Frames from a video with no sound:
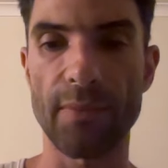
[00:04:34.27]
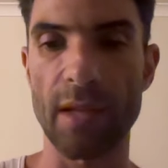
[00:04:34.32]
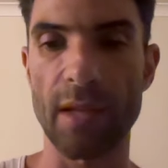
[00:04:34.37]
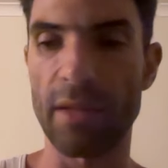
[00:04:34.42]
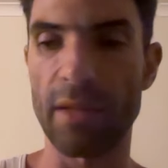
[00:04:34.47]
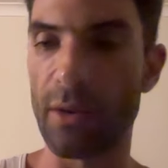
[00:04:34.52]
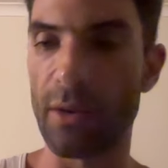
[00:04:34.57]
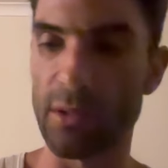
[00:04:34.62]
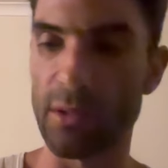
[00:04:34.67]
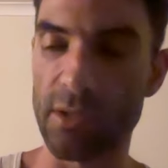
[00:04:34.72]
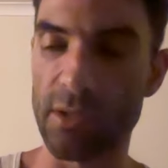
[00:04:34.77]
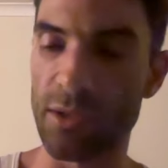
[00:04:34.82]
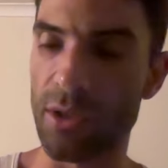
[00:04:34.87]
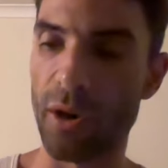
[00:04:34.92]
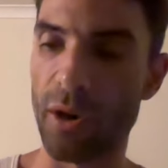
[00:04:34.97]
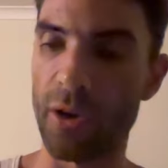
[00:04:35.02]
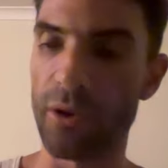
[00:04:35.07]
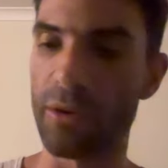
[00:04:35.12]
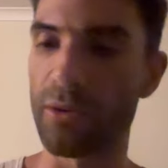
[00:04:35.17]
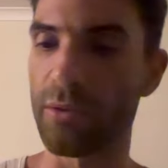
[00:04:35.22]
there is
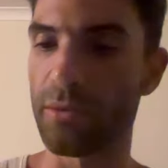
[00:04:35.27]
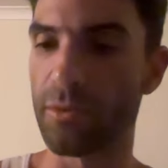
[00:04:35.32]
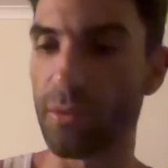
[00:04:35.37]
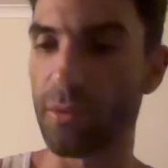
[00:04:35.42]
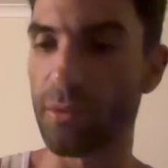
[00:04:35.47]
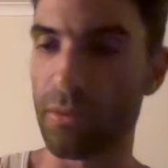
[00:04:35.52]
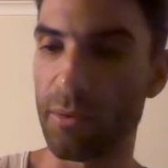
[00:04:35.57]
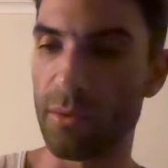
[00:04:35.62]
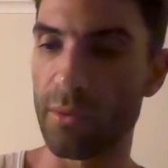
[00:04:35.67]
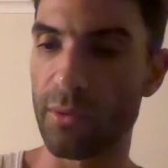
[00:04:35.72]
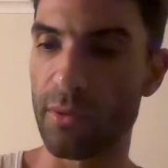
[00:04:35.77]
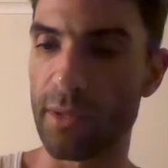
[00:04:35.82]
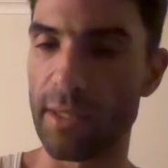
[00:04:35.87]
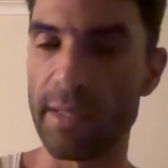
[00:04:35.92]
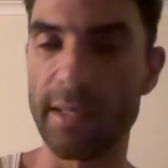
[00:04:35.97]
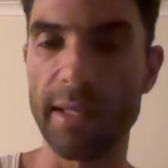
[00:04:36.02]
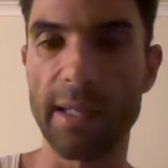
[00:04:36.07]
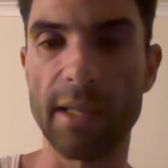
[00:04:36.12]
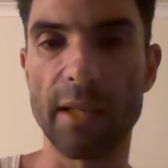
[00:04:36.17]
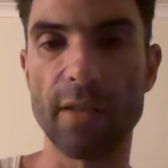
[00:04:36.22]
no
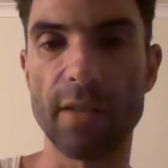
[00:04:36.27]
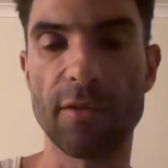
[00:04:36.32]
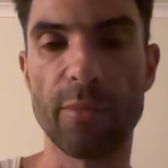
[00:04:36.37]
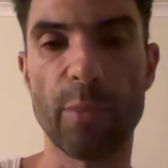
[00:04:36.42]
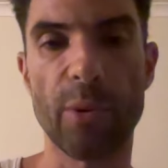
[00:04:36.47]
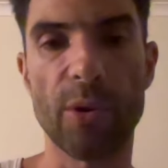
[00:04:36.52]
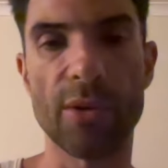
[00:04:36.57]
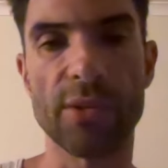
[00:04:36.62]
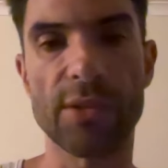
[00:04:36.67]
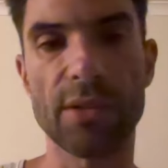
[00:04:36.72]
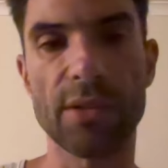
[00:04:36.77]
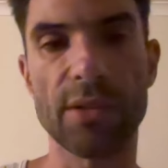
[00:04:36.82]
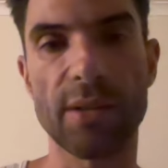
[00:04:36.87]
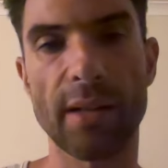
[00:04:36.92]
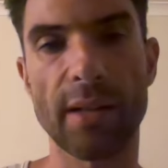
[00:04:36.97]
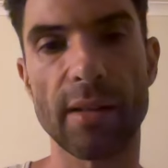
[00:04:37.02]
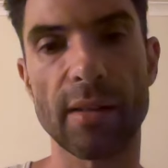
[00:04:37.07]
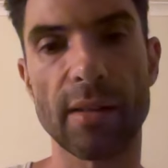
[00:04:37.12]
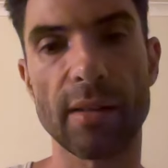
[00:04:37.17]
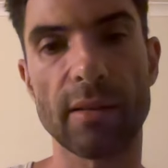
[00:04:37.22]
addictive
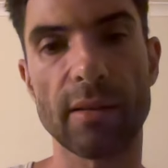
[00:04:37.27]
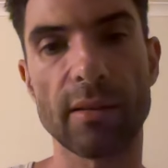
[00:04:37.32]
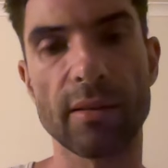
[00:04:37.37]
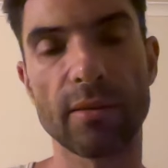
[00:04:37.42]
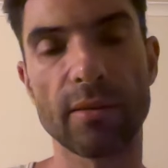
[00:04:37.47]
personality,